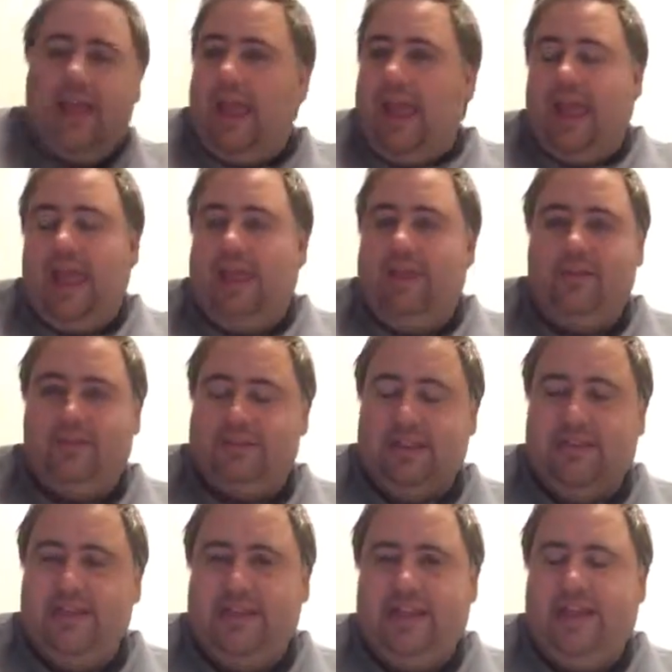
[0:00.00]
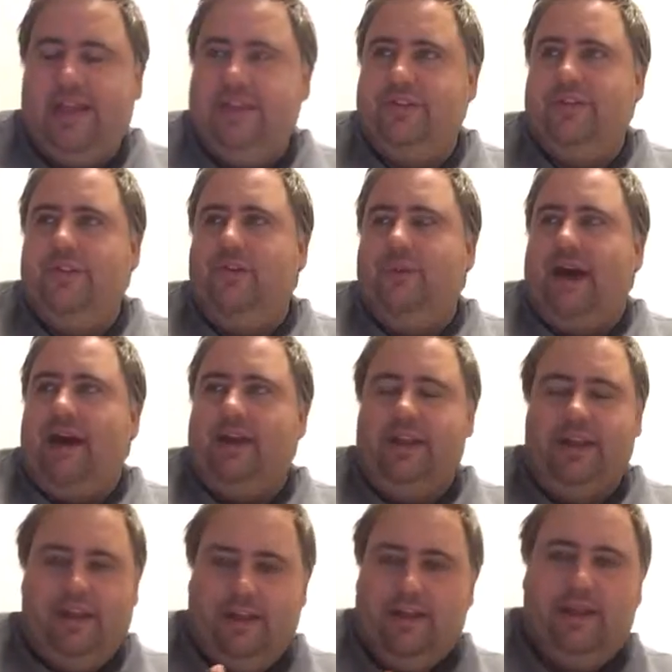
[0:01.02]
and there was nothing they could do about
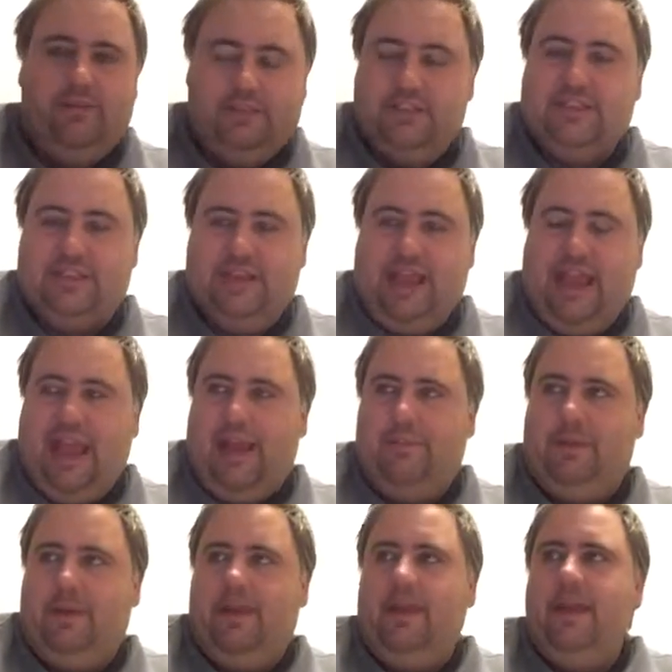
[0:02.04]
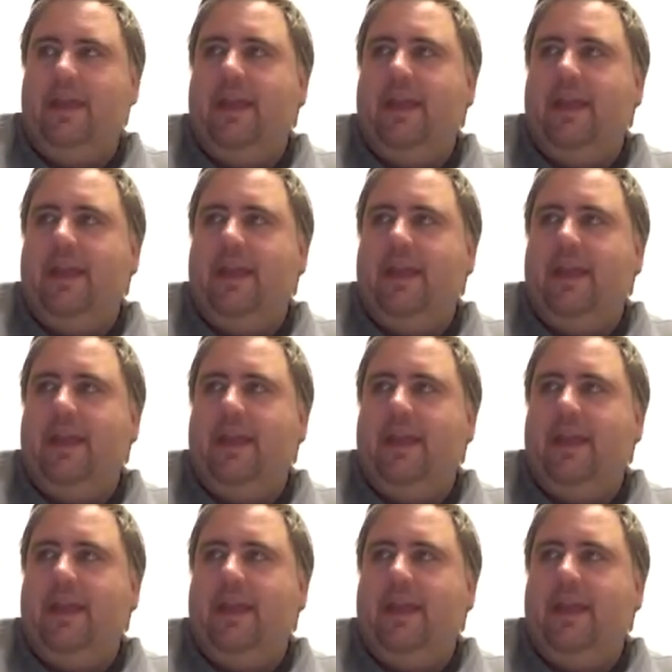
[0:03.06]
it. It was just going to happen.